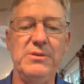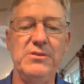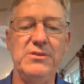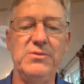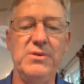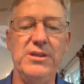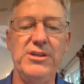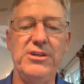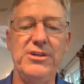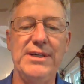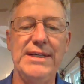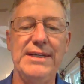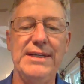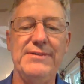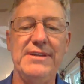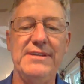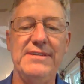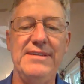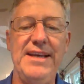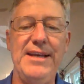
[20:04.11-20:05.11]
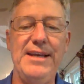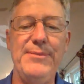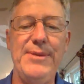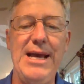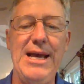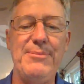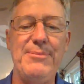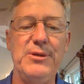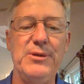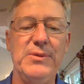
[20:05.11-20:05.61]
was wondering if the same
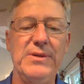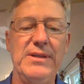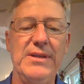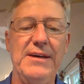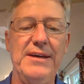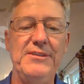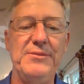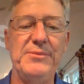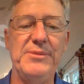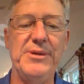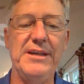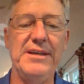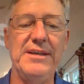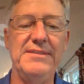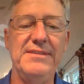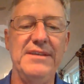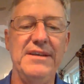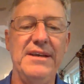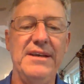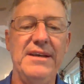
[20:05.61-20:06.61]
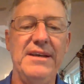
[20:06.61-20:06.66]
happened with ospreys.